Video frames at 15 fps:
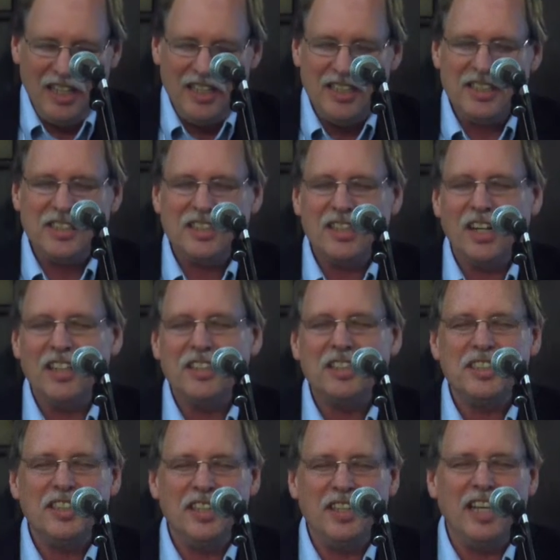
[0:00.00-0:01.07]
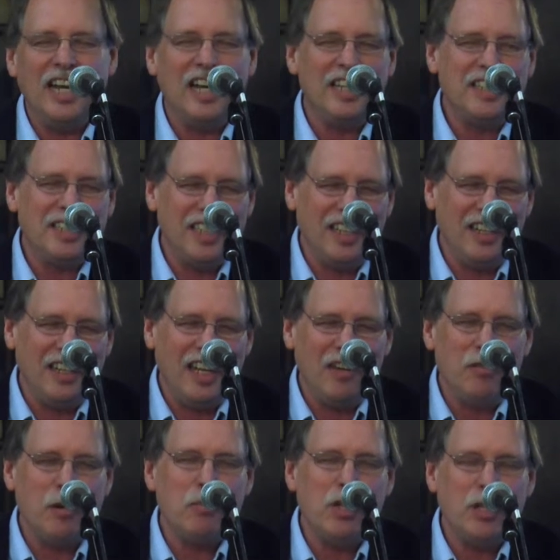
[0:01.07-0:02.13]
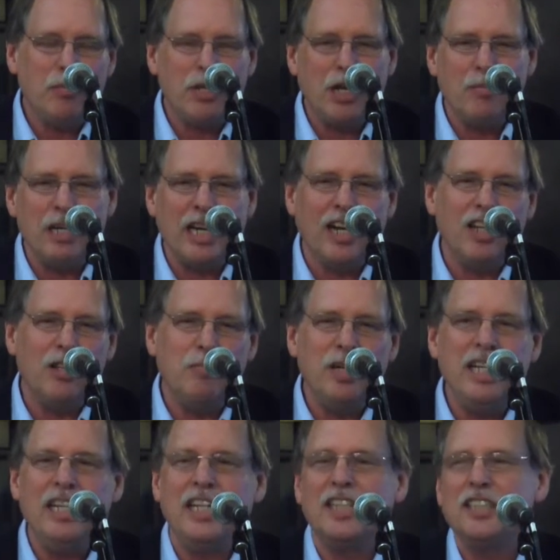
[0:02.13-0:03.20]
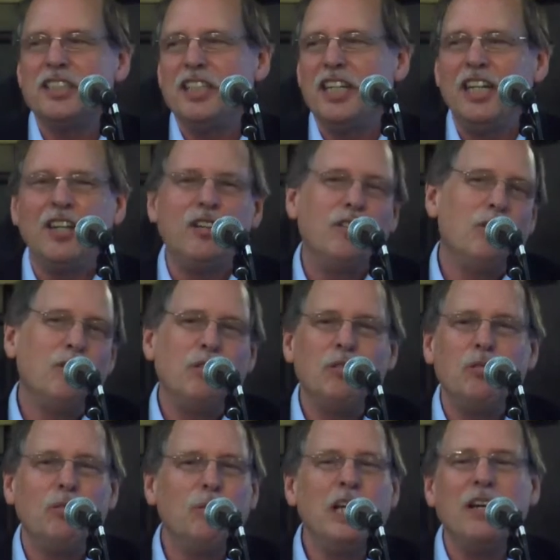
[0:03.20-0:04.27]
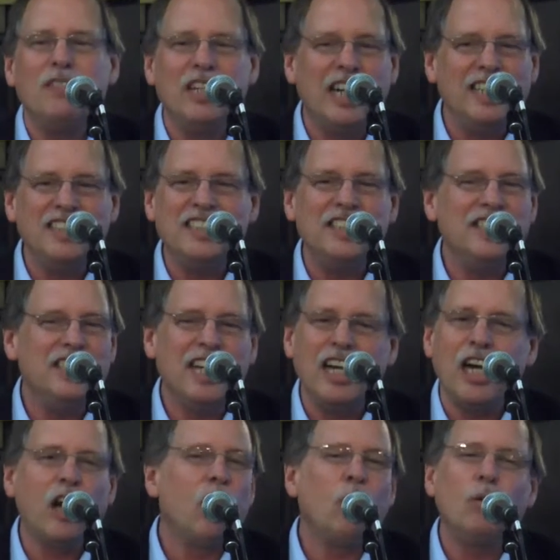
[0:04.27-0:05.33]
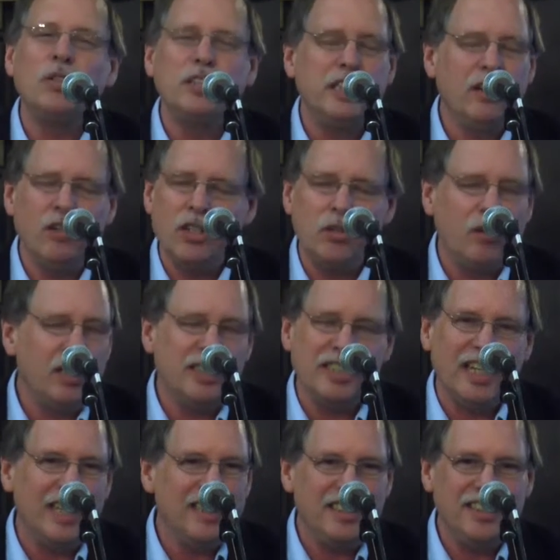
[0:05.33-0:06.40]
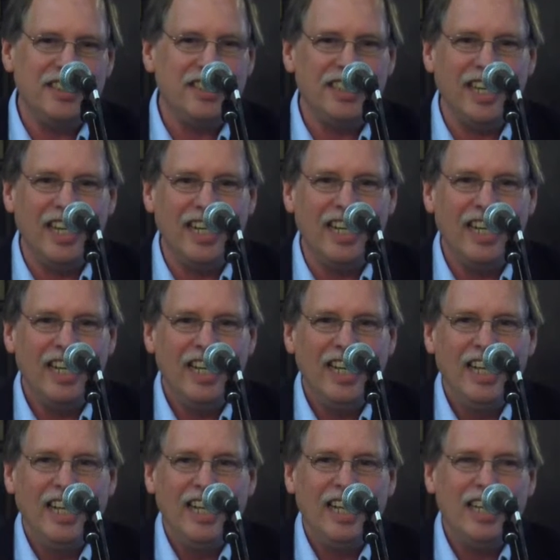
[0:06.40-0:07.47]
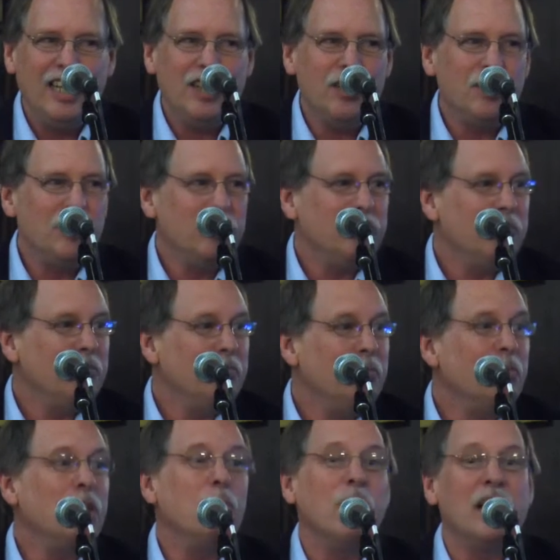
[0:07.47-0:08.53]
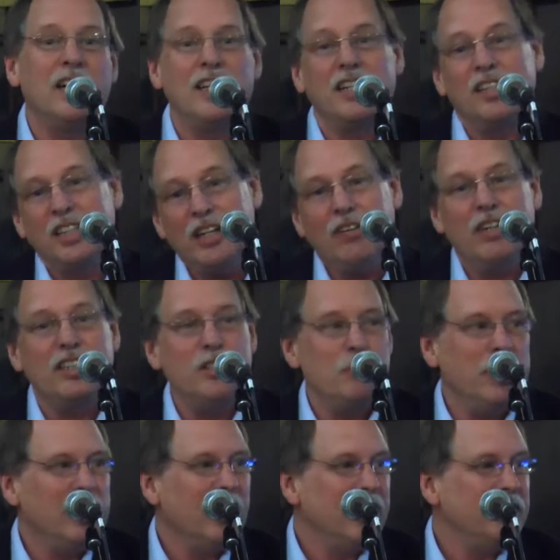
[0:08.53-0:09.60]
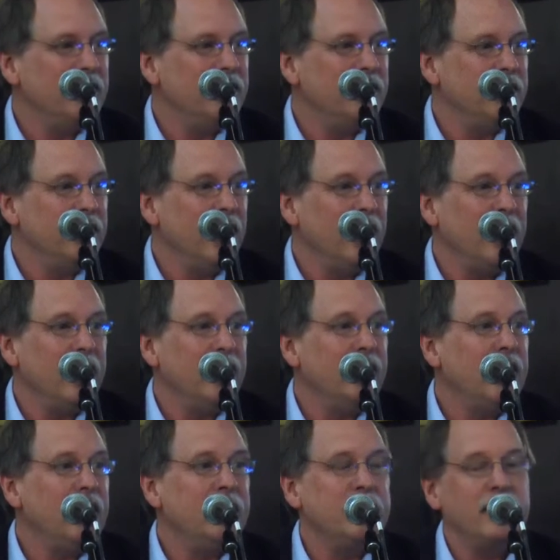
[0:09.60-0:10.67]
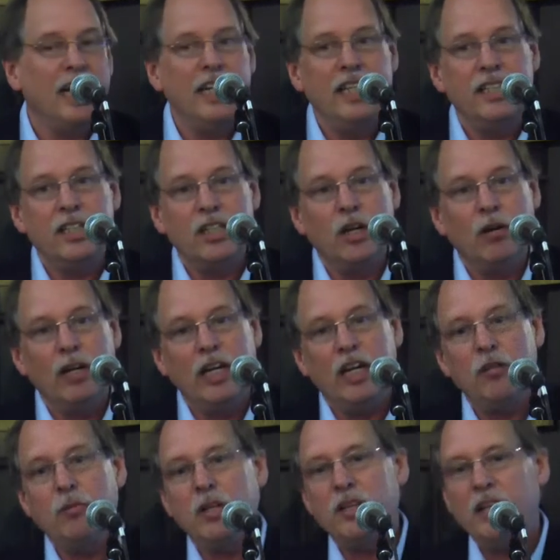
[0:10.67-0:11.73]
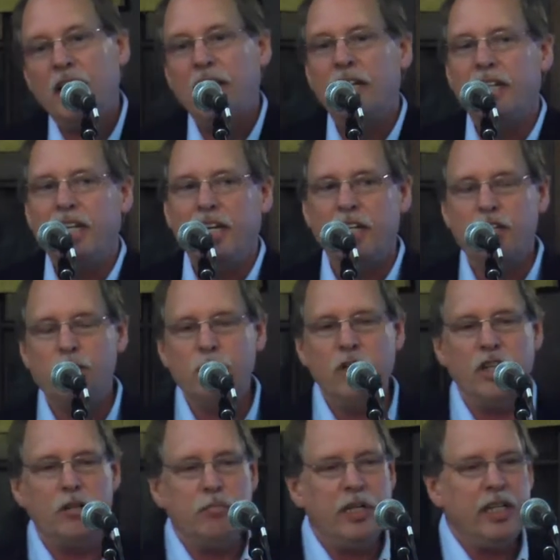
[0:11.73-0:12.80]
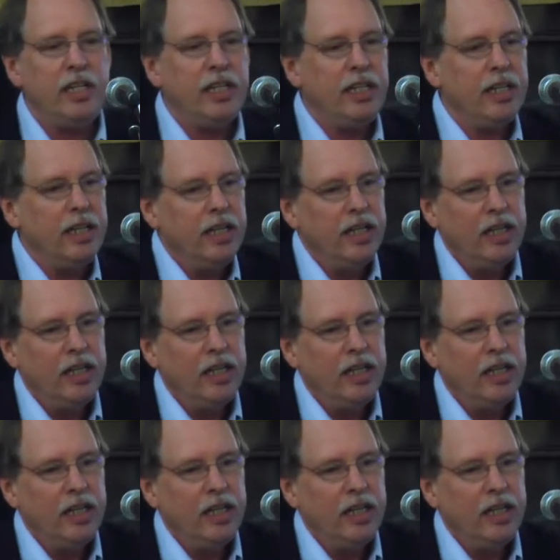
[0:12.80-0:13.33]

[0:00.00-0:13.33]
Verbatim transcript: discussed that uh, I remember them coming out of the meeting and saying, we have an ICCA, our whole territory is an ICCA, and we want to declare it to be an ICCA. And they decided to go ahead with that, and they had a community meeting,